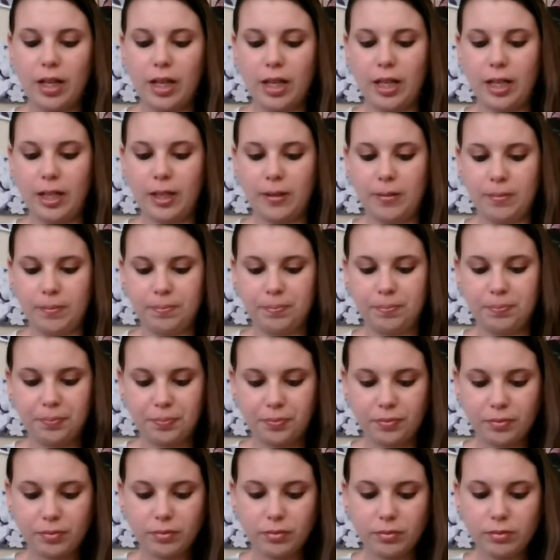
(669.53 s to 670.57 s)
Um,
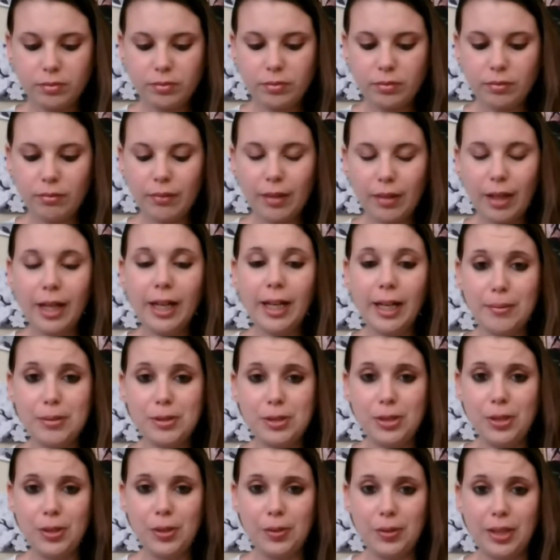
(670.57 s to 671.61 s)
and I
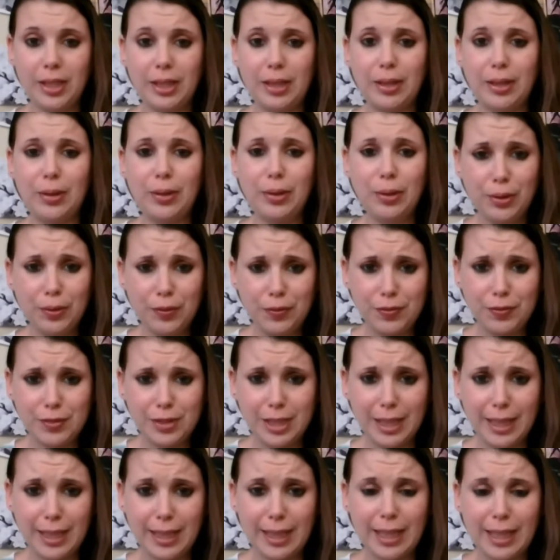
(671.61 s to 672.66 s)
absolutely loved
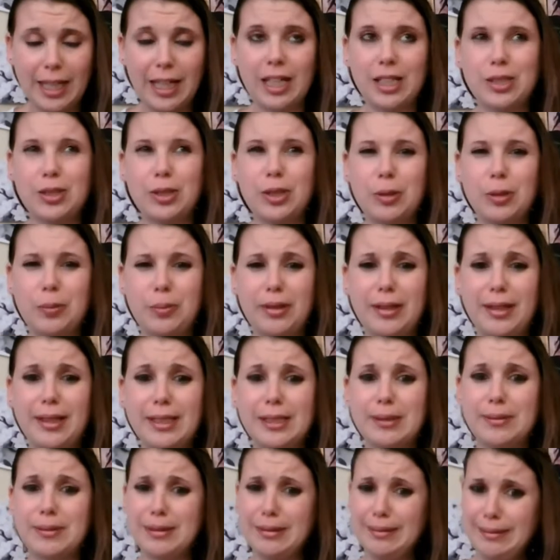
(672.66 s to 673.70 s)
it. I saw the price.
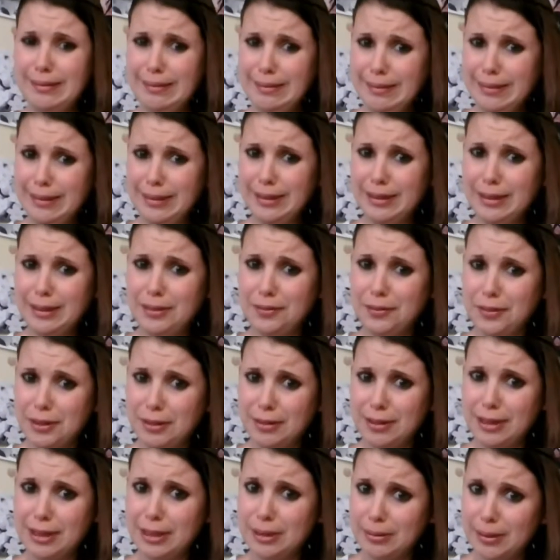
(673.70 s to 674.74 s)
I was like, oh, for
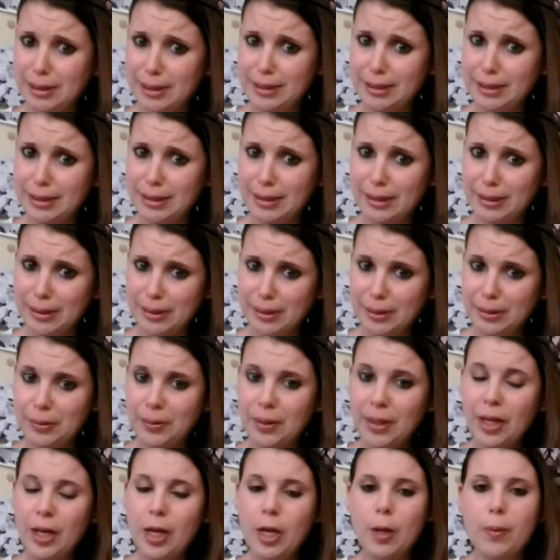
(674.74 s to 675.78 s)
a sweater though.
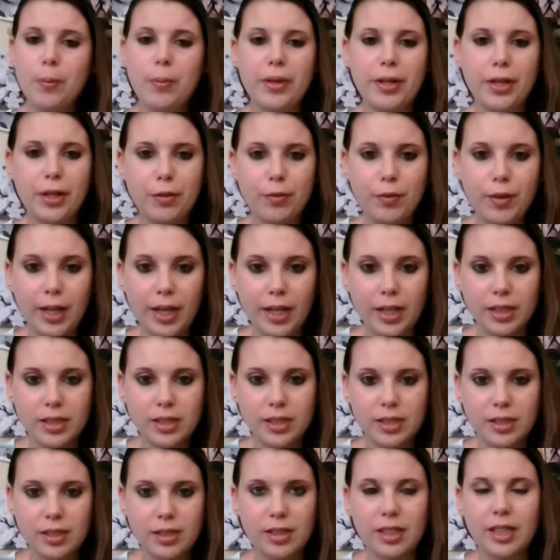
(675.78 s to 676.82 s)
But then I read
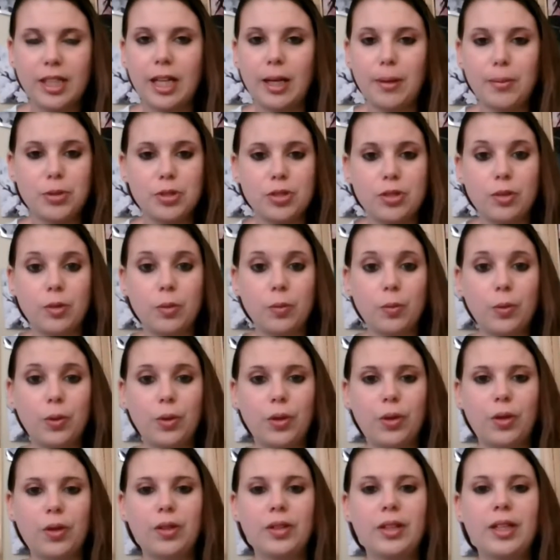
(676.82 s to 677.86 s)
the caption on the
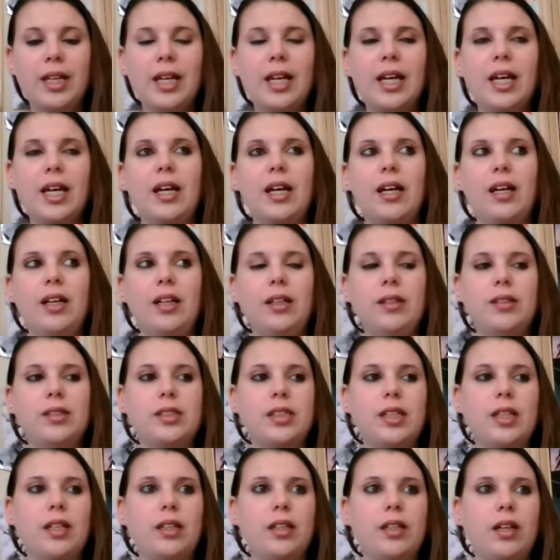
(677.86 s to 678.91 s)
wall, and it's
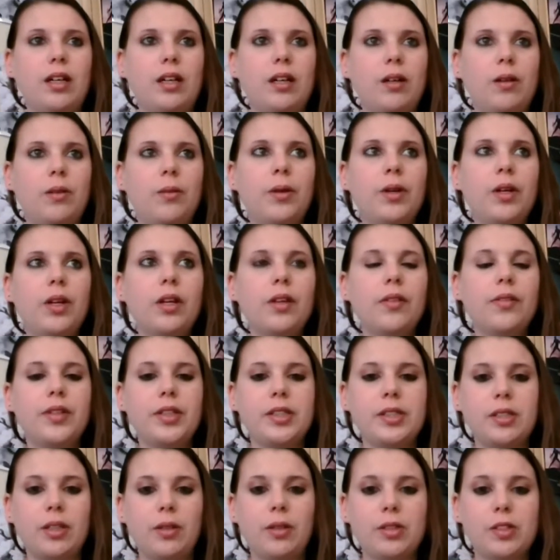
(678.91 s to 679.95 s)
saying how
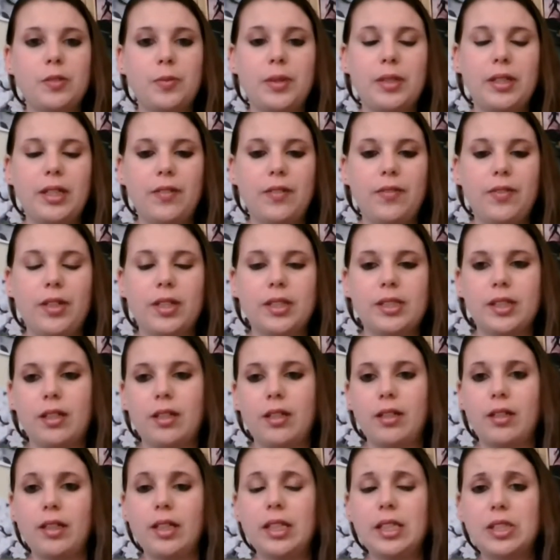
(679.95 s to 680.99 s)
these clothes have been given a
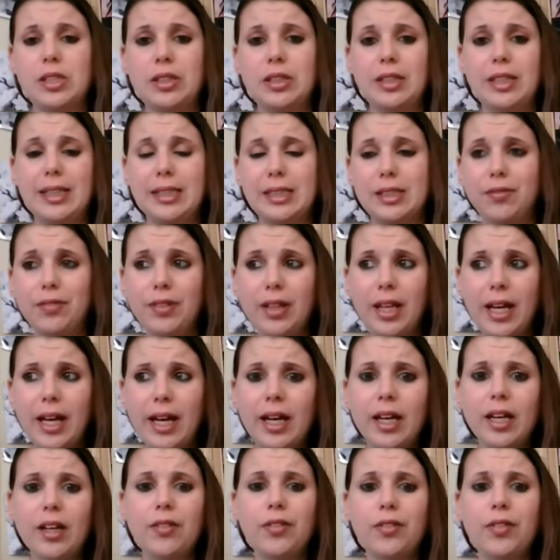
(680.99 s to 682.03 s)
second lease, lease of
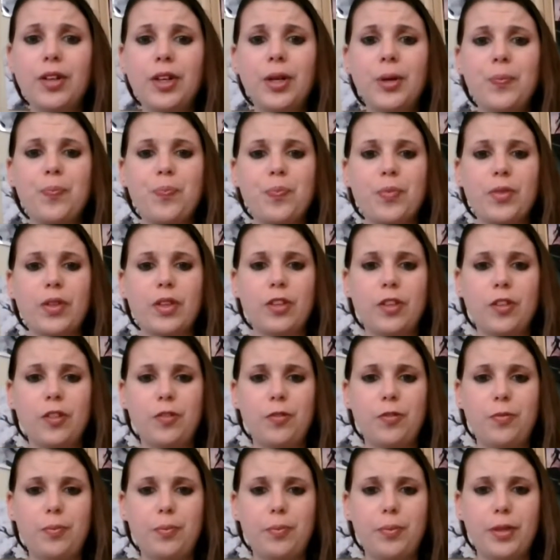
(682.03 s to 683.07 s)
life.
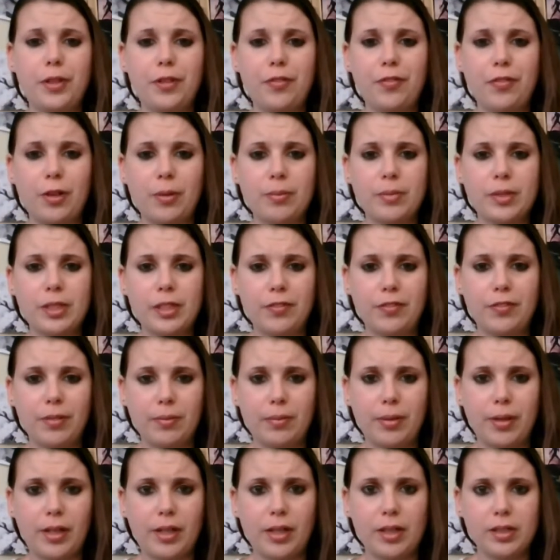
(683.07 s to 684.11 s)
They're, they're from
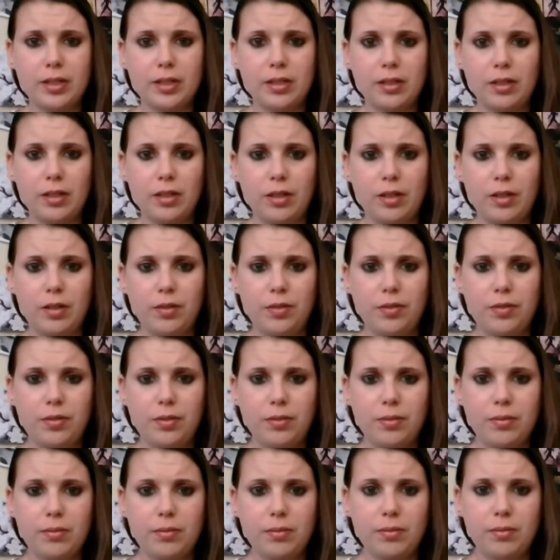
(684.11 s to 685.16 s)
different parts of
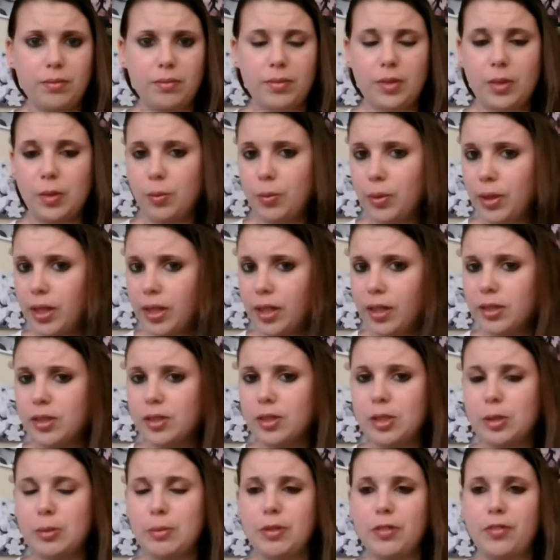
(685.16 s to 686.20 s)
the world.
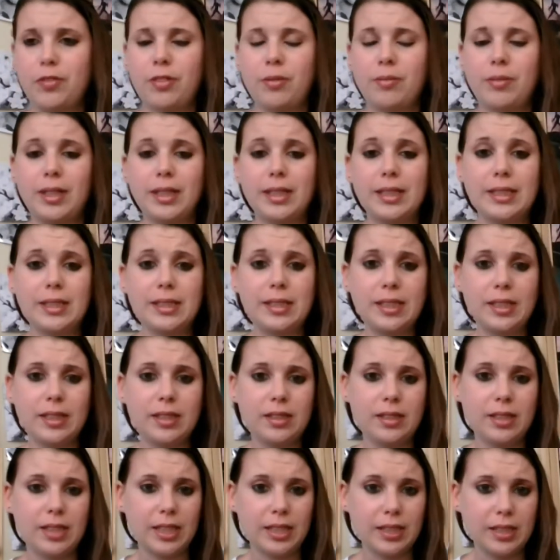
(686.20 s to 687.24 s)
So some are from like D
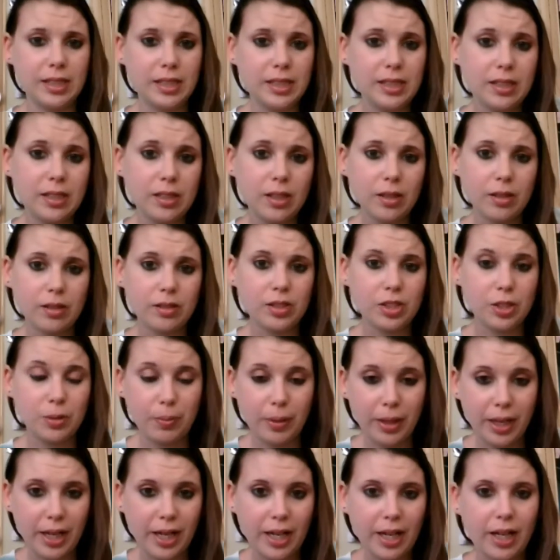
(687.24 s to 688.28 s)
Disney T
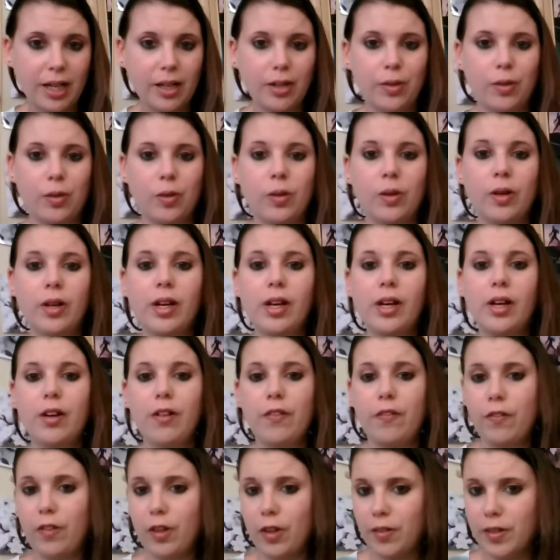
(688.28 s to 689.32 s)
Japan or
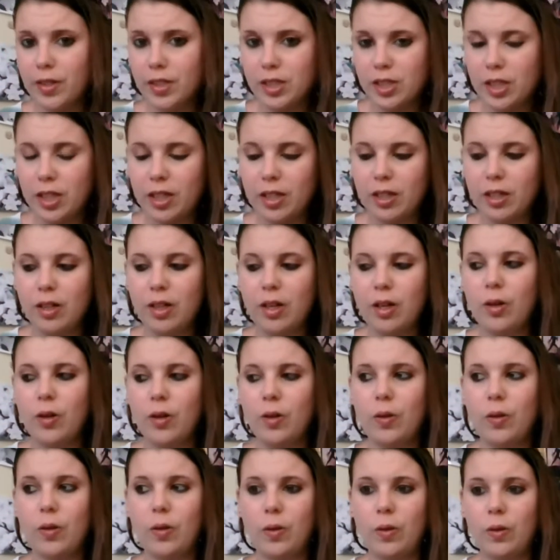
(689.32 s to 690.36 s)
Florida
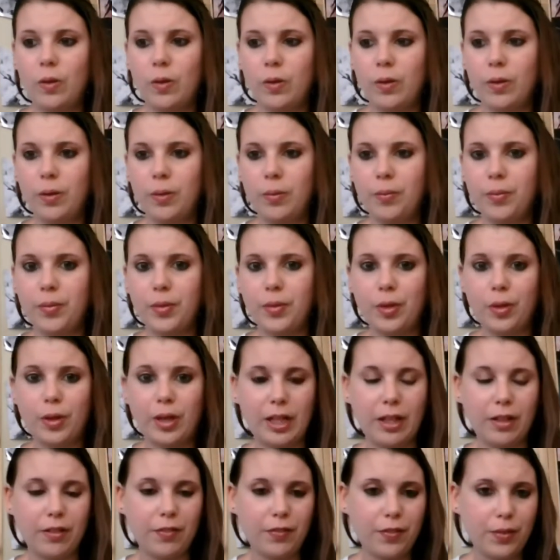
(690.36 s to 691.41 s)
or um, or
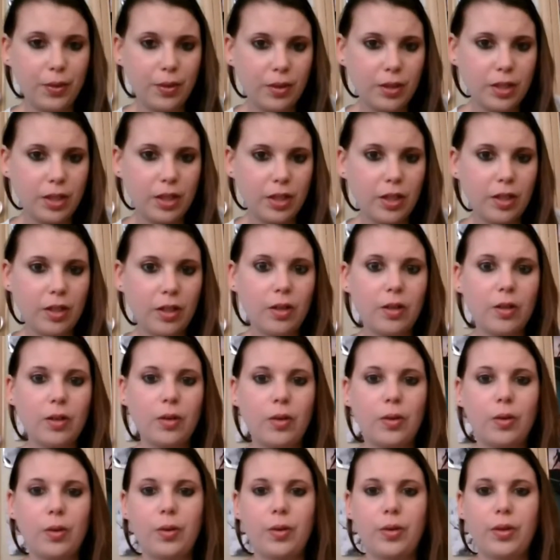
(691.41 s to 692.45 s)
California,
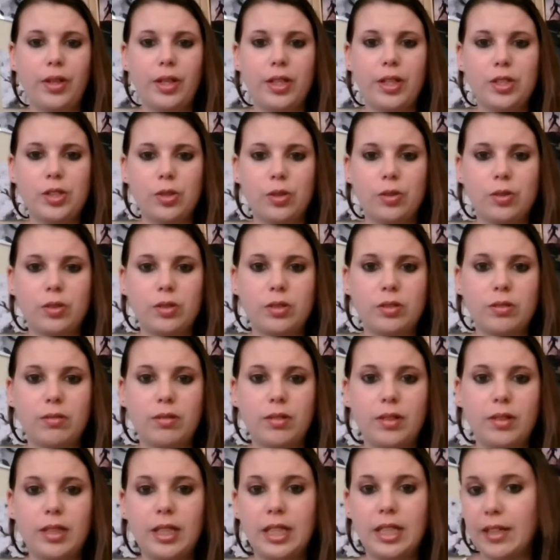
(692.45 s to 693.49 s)
or they're just
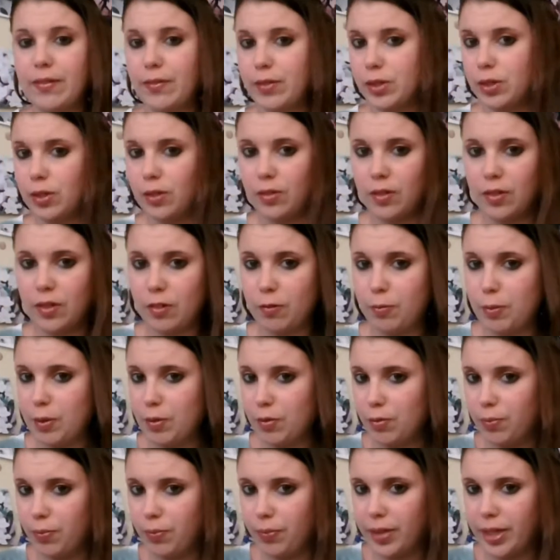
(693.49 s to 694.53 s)
they never sold and they've
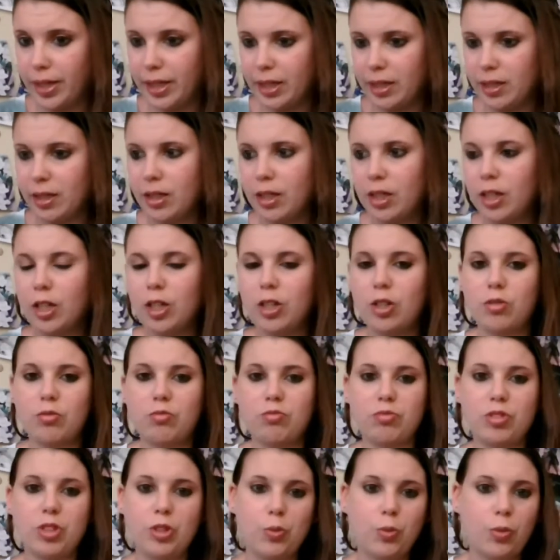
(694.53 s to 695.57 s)
been like
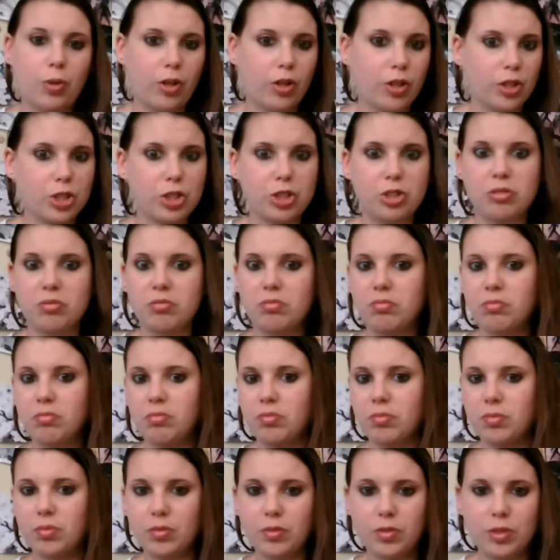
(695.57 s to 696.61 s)
rewashed,
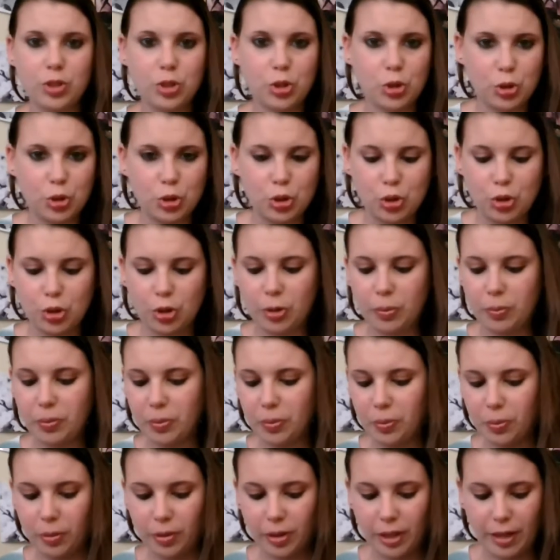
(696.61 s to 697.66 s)
zhuzhed up,
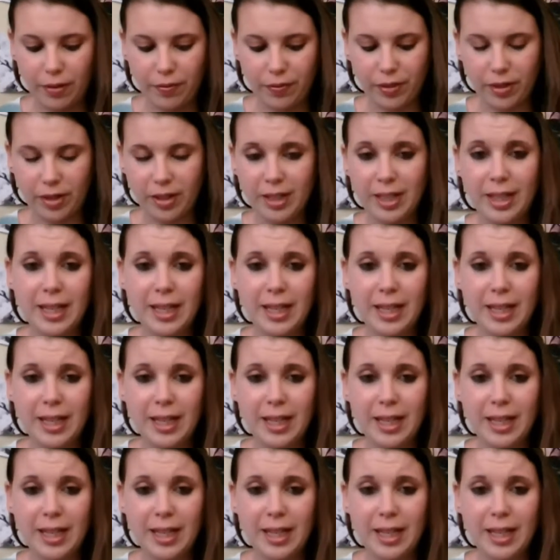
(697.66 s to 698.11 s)
whatever.